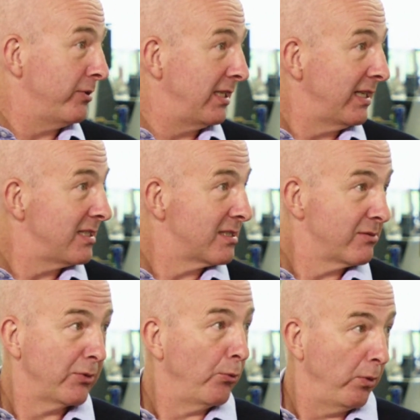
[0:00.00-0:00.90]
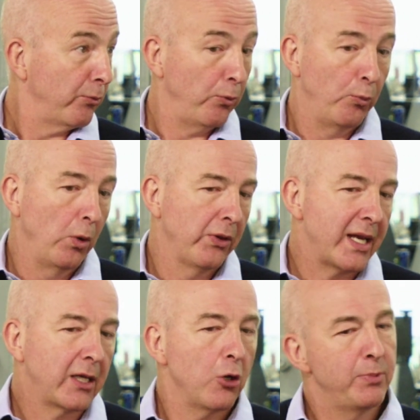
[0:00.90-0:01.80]
trade really, is will
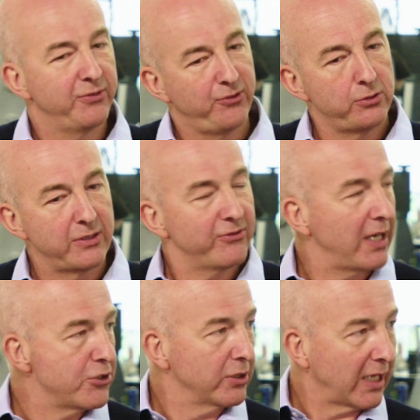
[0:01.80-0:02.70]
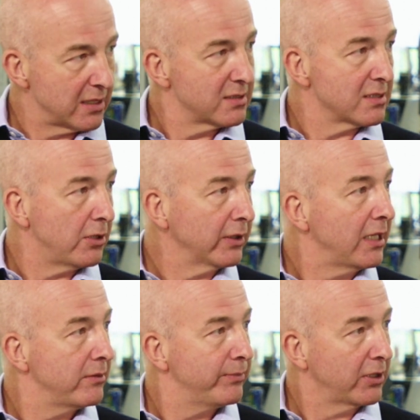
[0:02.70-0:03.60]
they go before inflation gets to
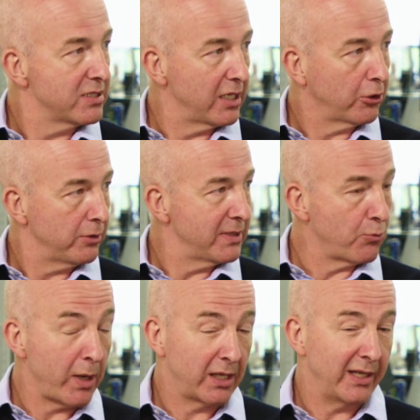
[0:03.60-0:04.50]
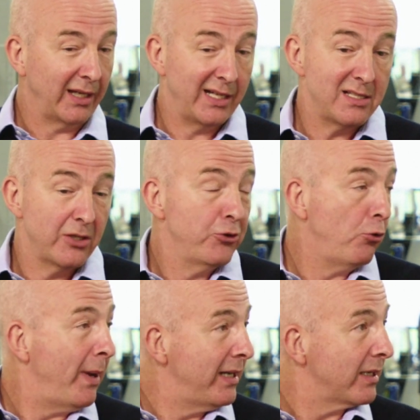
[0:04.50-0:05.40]
target because the economy is weakening? It is a
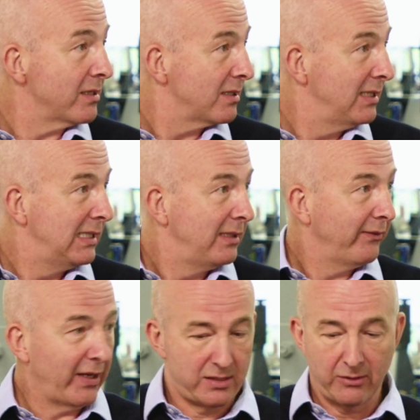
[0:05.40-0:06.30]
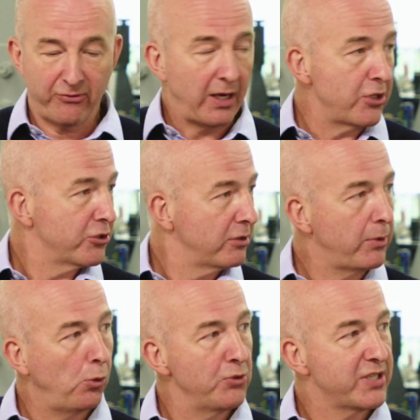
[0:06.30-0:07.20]
dual mandate. It's inflation
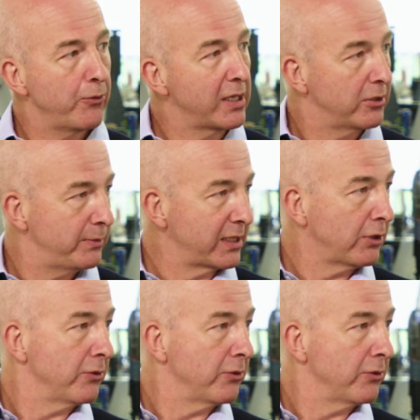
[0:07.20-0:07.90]
but also economic